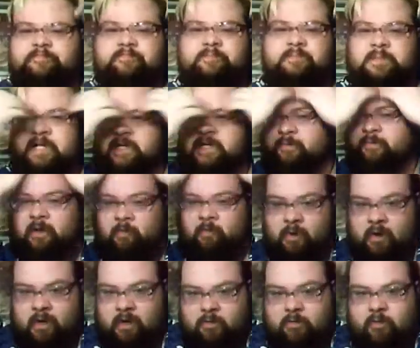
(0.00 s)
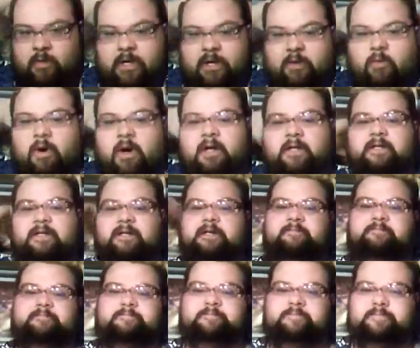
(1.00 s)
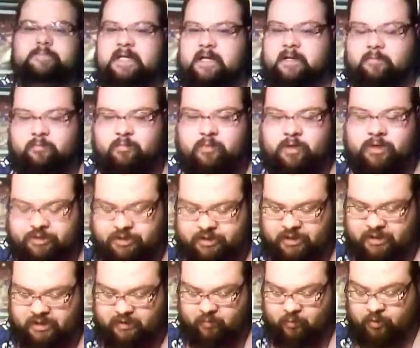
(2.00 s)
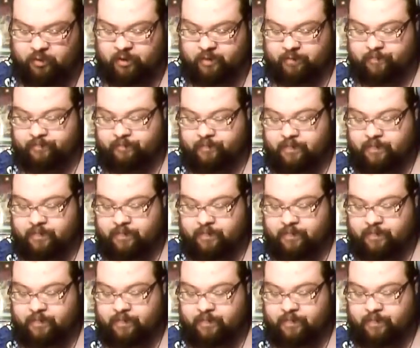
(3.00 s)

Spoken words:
It does what it wants. I didn't brush it this morning.